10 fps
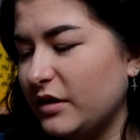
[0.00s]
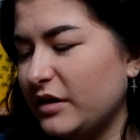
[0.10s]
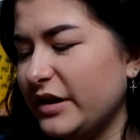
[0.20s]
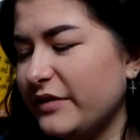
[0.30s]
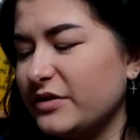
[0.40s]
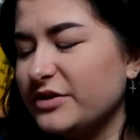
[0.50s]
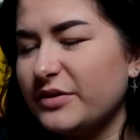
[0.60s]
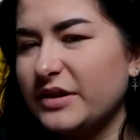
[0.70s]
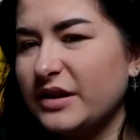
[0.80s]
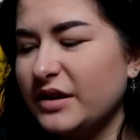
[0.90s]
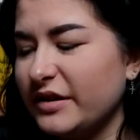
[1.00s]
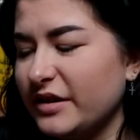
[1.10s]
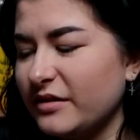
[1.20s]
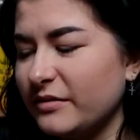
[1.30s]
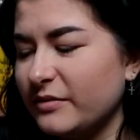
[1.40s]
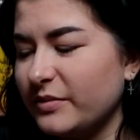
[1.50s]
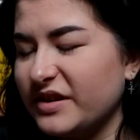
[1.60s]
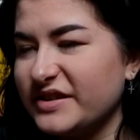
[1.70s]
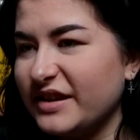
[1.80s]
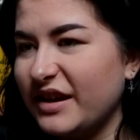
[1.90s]
Are you even doing anything?
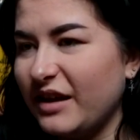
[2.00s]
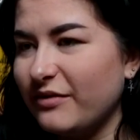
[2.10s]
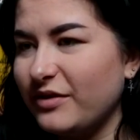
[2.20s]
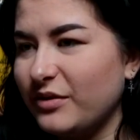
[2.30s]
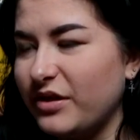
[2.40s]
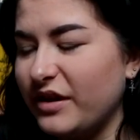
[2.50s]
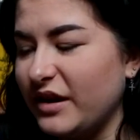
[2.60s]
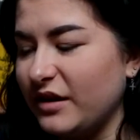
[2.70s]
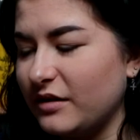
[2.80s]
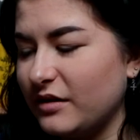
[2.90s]
Because I can't feel a thing.